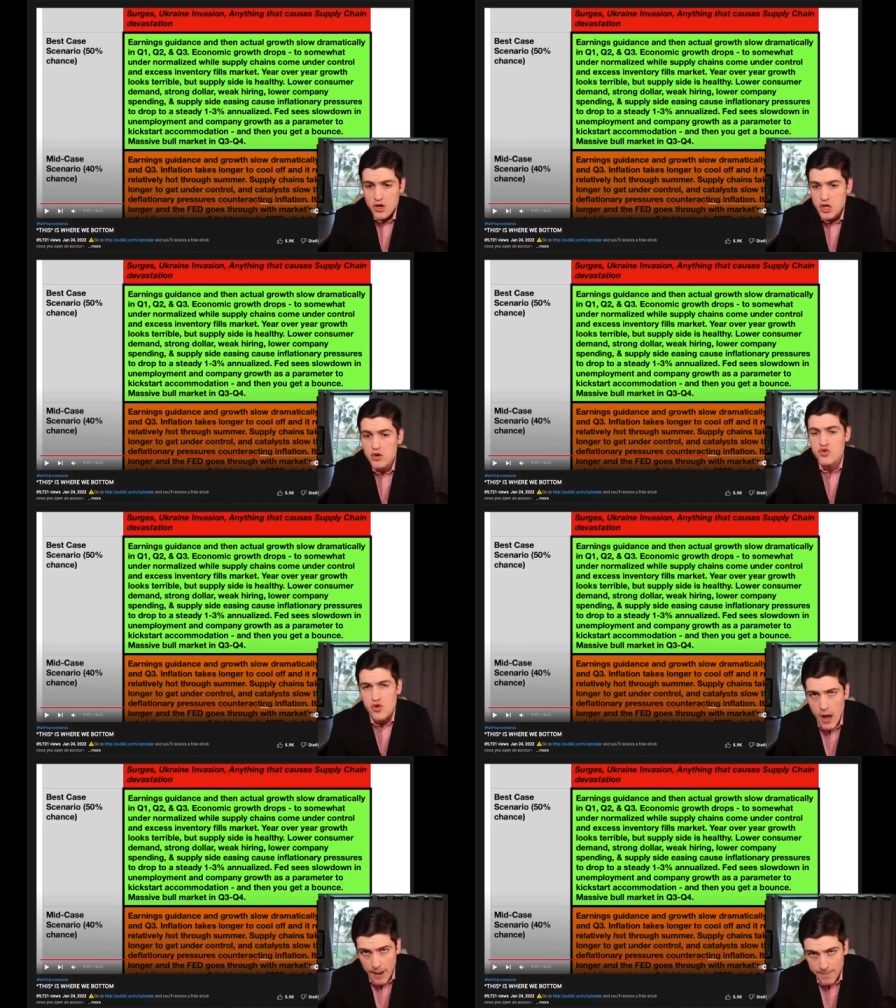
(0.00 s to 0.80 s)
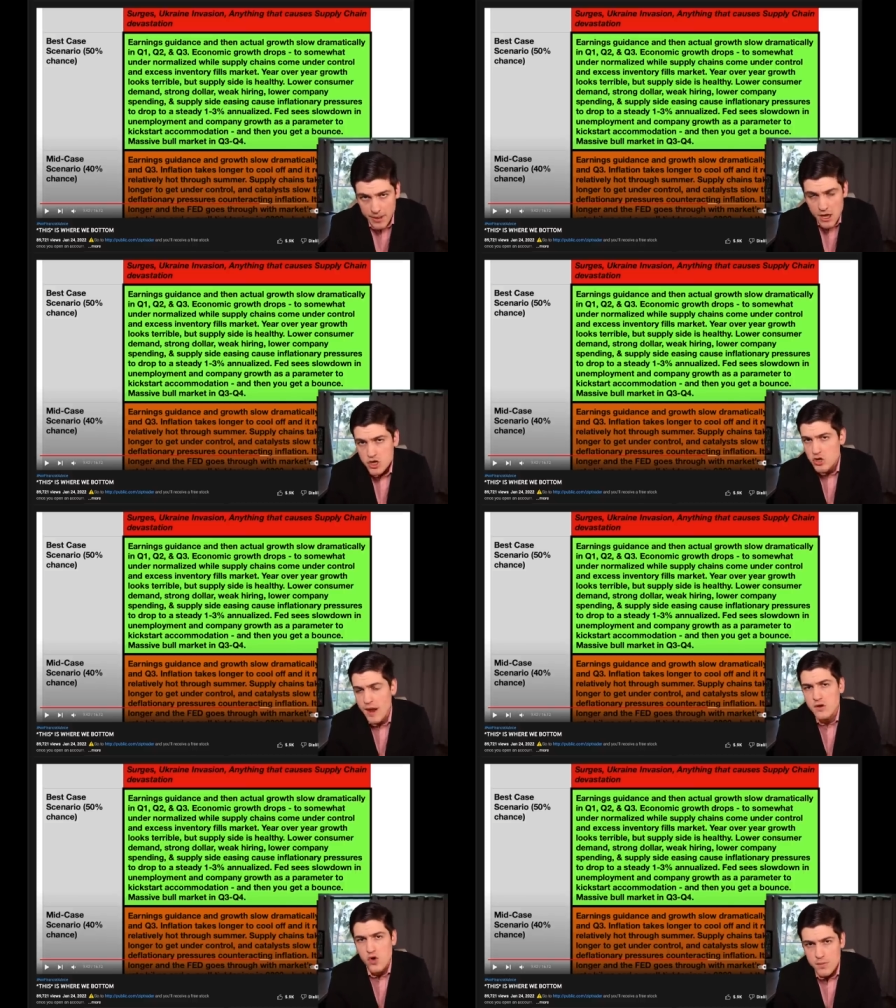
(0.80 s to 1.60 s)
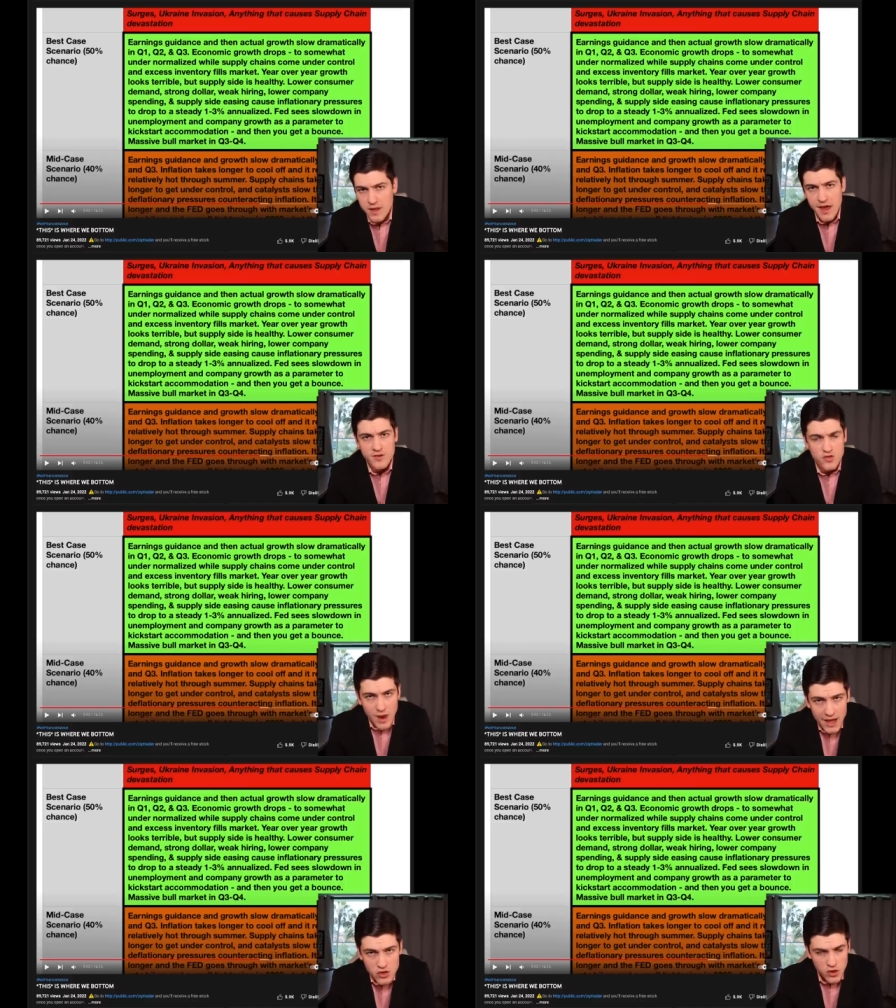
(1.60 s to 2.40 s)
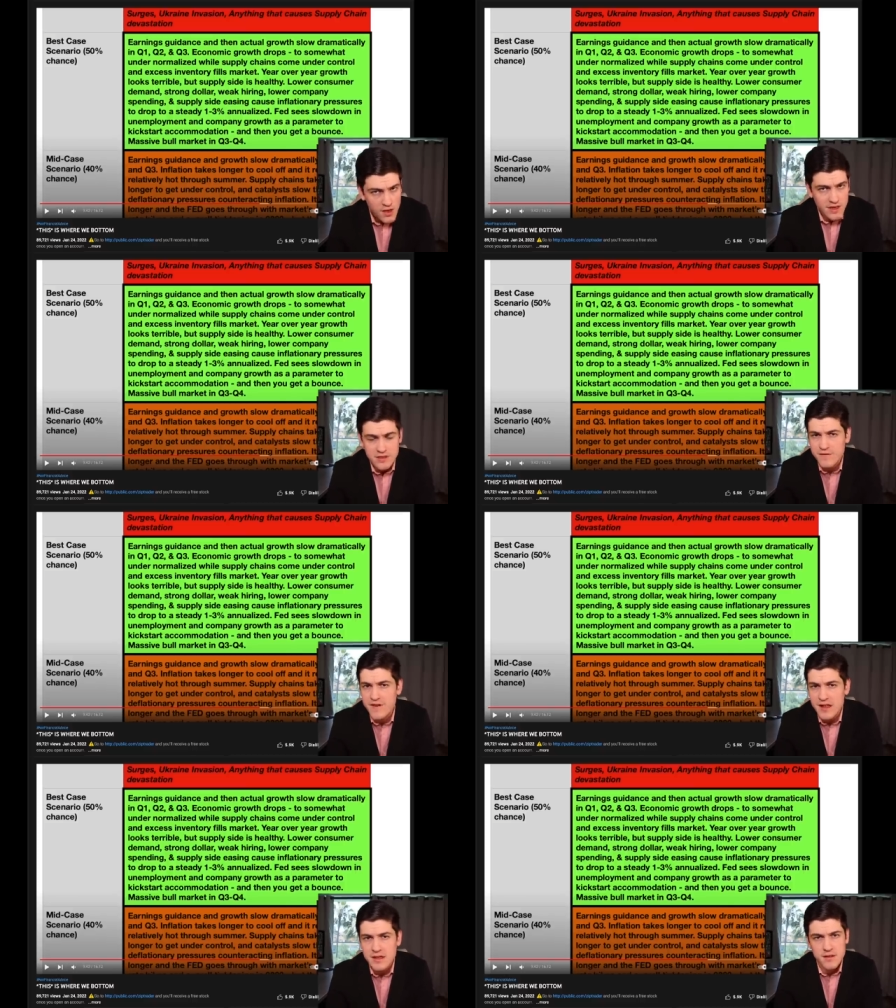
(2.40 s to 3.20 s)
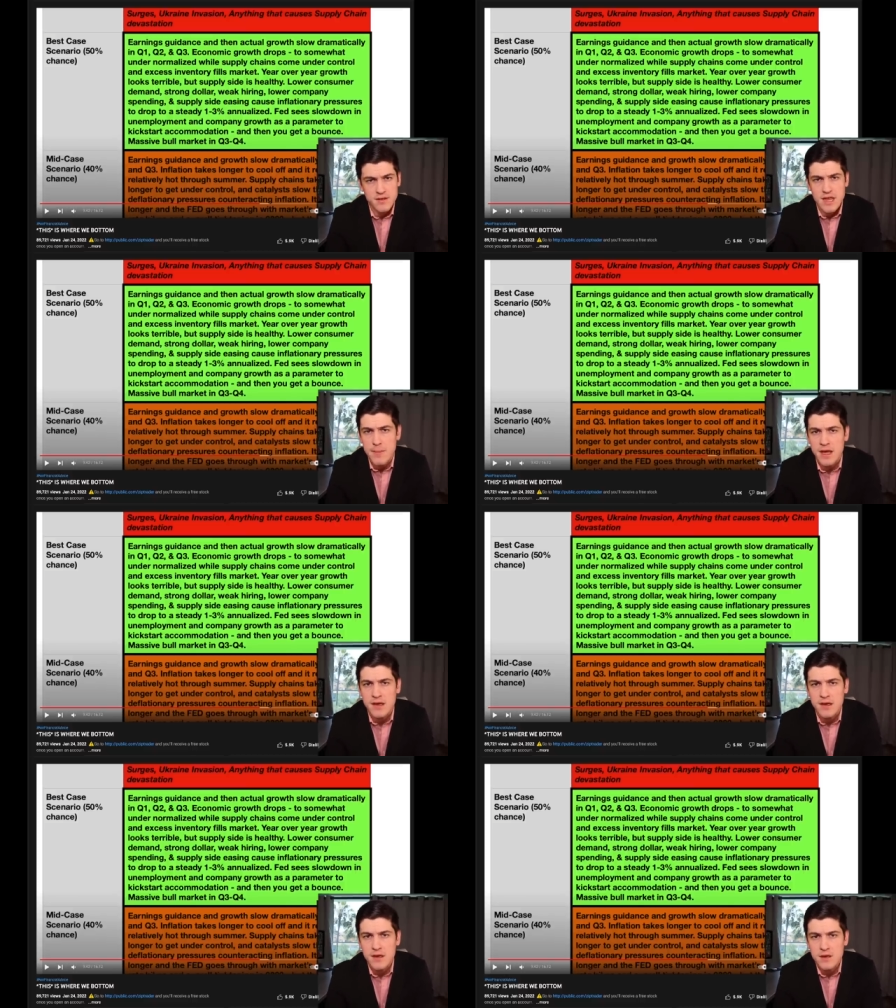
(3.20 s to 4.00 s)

to drop to a normalized range that the Fed can stomach.